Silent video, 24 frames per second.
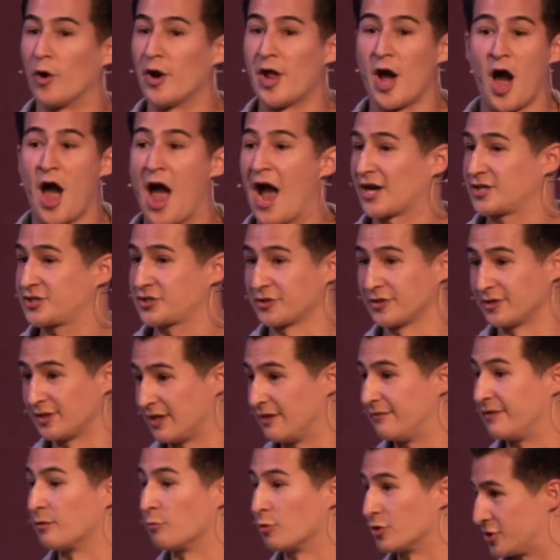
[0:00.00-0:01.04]
not actually
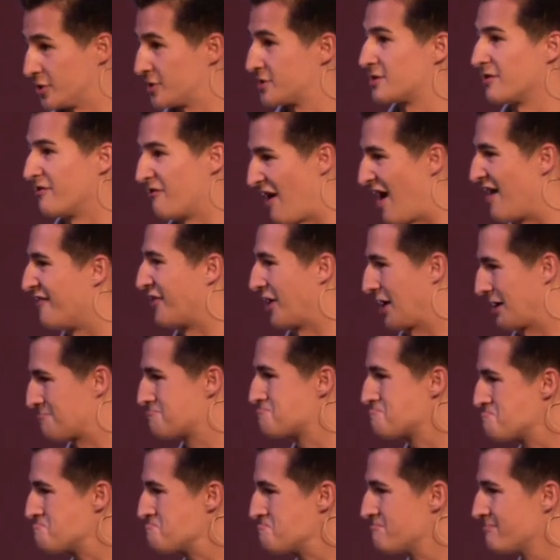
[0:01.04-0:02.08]
living, we're just surviving.
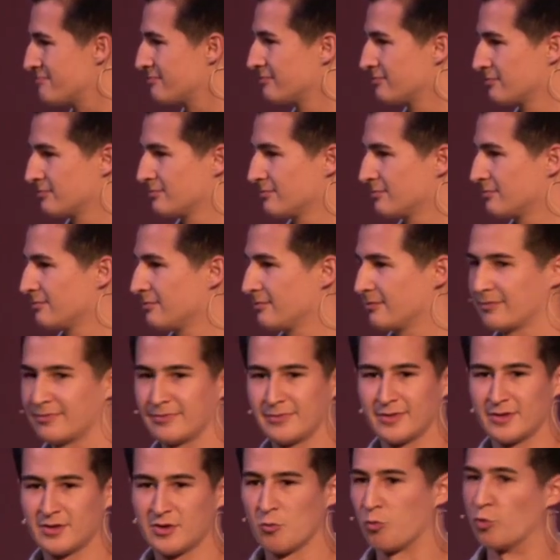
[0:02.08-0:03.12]

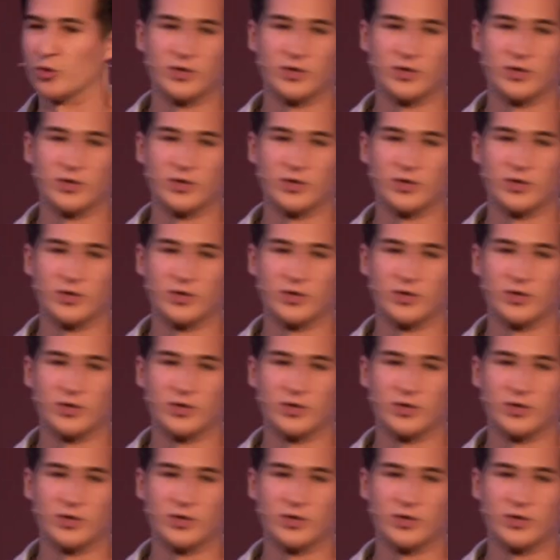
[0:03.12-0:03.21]
We're